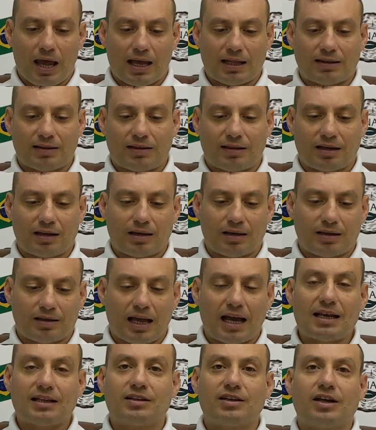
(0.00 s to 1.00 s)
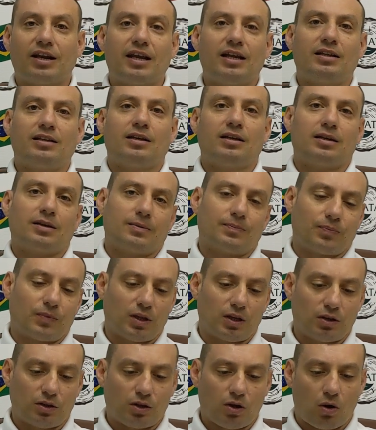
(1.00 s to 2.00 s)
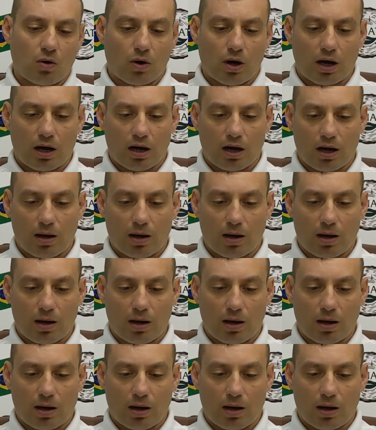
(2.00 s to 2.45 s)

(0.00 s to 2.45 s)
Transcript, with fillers: and uh, light green, you know, uh,